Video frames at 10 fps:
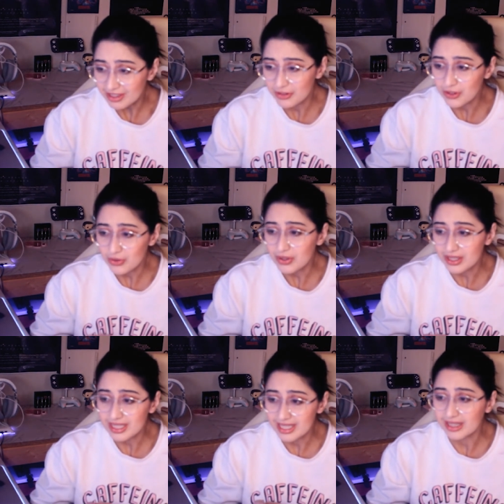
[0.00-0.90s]
It showed
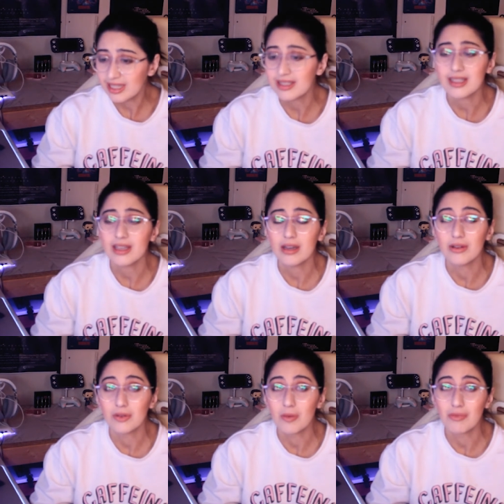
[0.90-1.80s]
the delicacy
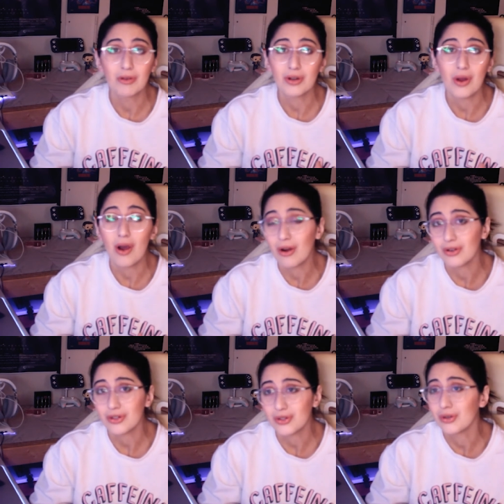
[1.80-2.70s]
of a broken
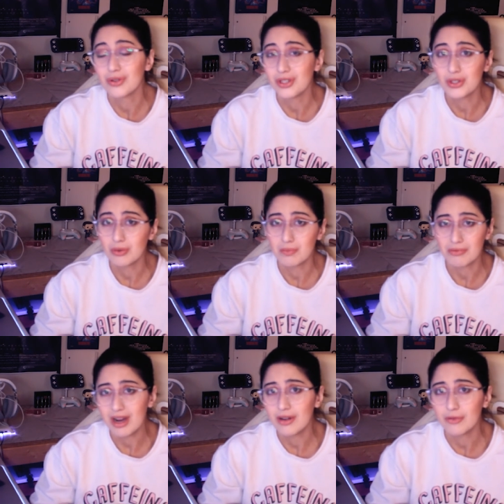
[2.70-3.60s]
heart turned into a
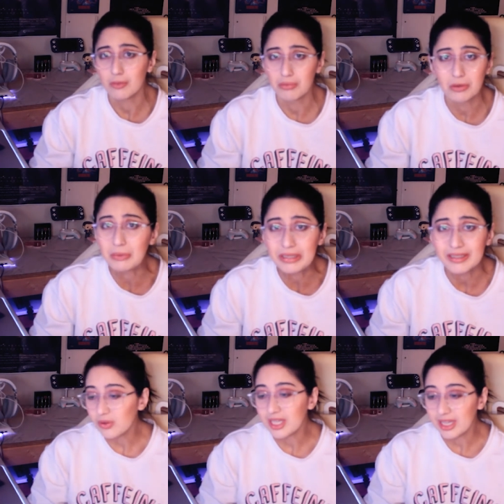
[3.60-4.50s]
prideful brute.
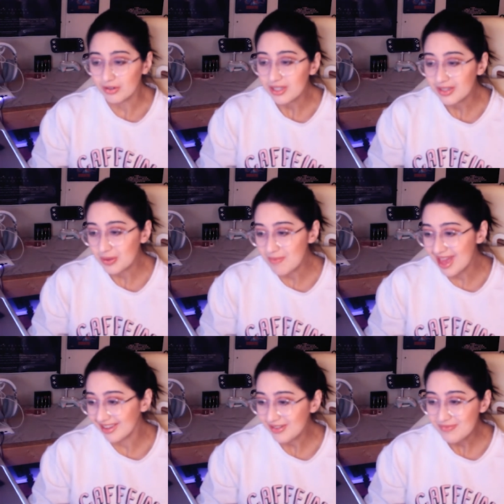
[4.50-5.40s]
Olgierd, the
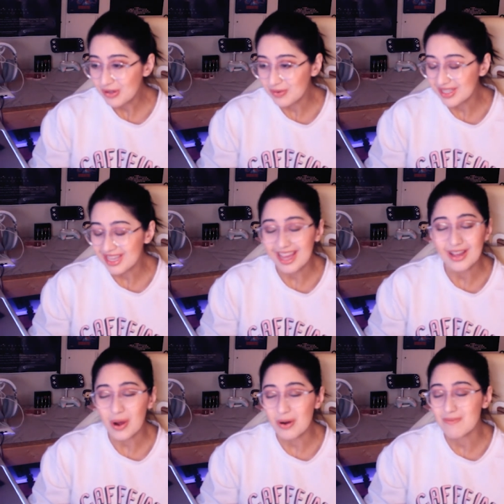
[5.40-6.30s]
man who we
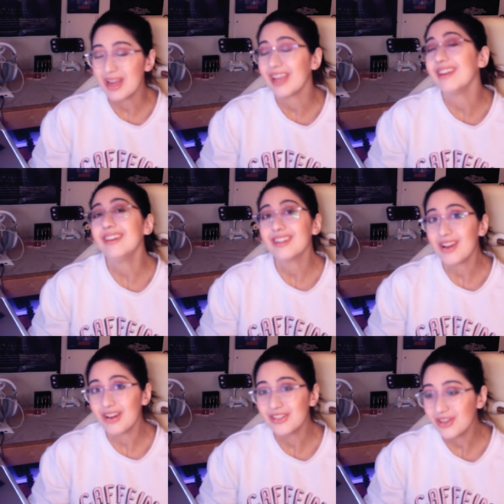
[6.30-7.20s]
take our main
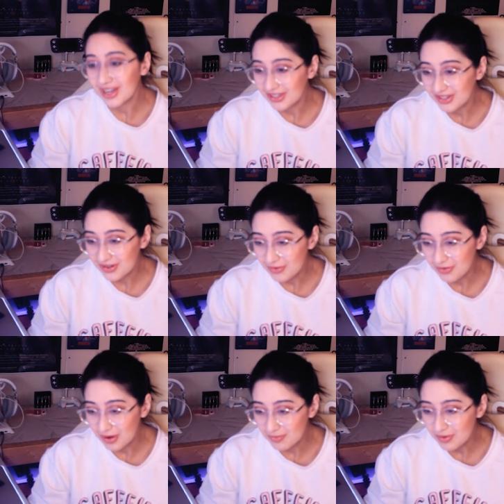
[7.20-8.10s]
contract
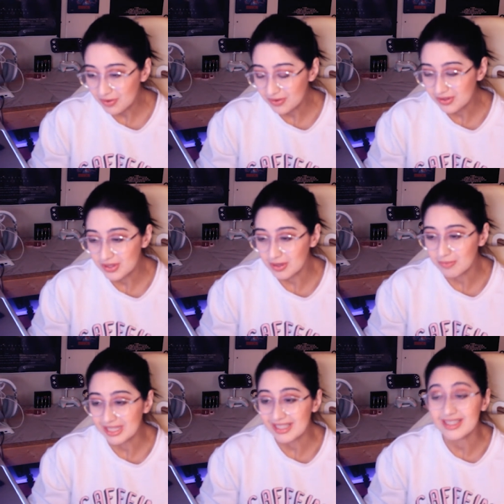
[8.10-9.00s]
from to
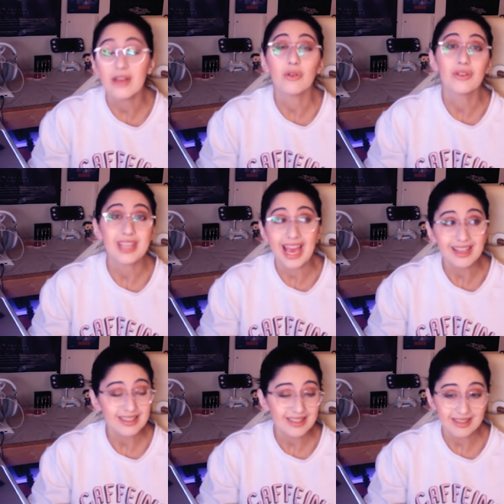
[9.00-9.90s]
complete several
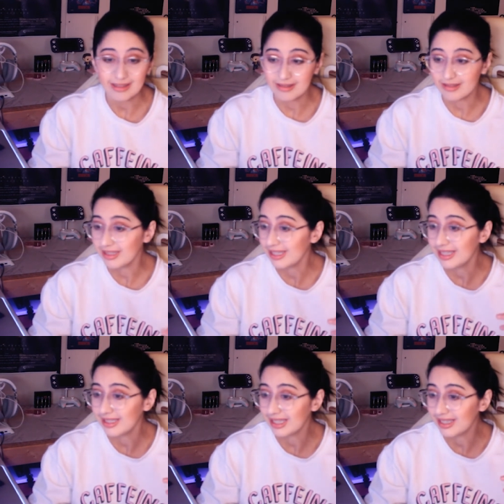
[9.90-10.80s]
tasks, including
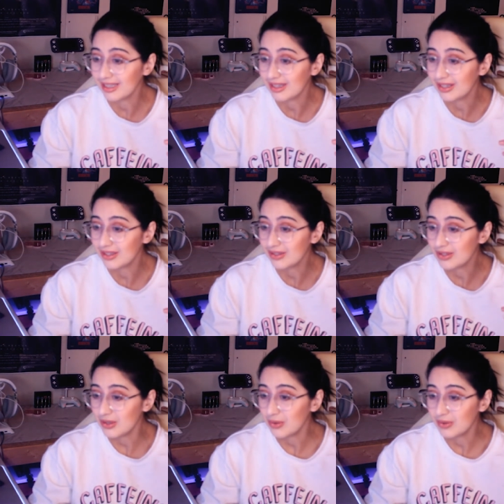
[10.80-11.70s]
killing a
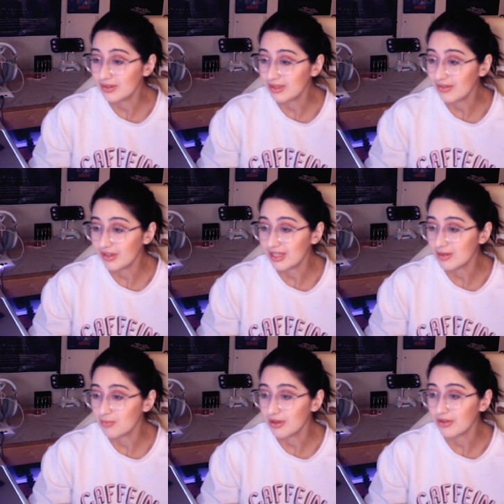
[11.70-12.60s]
toad, giving
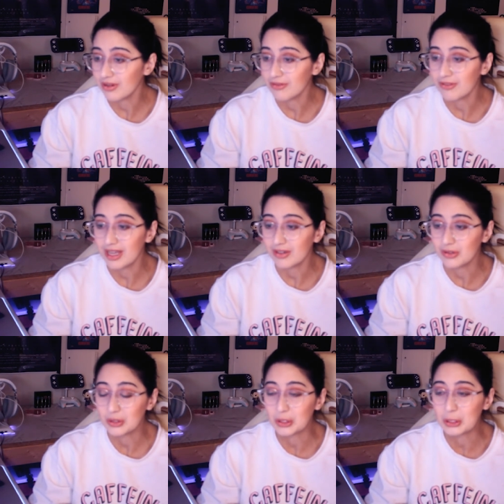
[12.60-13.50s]
his brother a
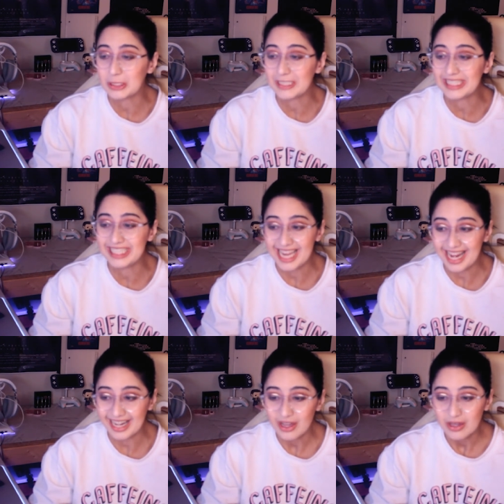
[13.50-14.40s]
final good
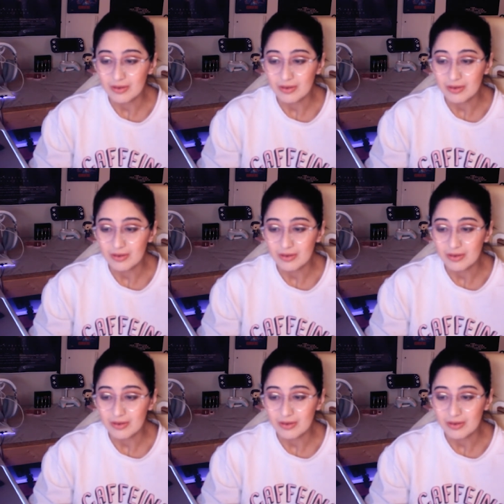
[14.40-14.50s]
day,